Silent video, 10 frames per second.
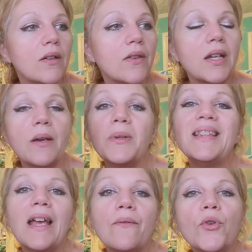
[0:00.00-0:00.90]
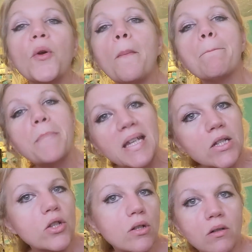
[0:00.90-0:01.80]
that I would never
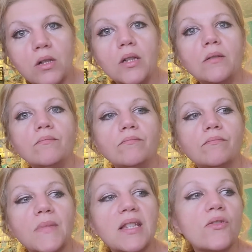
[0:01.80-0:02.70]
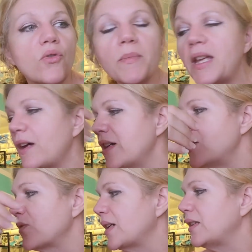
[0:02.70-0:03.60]
binge on. That's normally how I
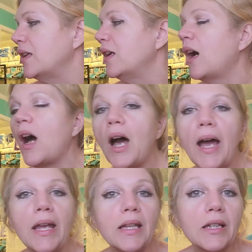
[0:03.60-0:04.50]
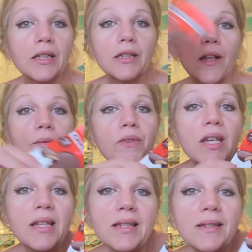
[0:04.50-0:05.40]
do it. I love
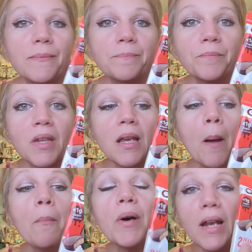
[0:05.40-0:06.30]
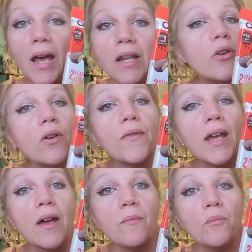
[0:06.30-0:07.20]
these, but I know if I
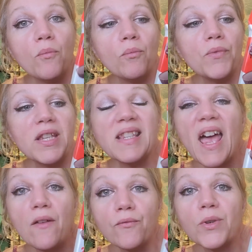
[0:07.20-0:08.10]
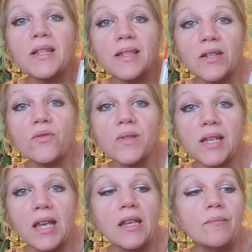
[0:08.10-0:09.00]
have this every single
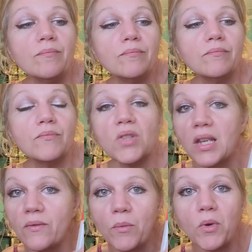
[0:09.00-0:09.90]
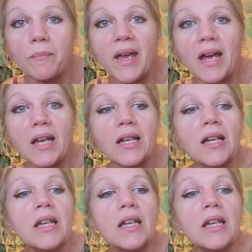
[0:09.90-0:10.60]
day, even one pack,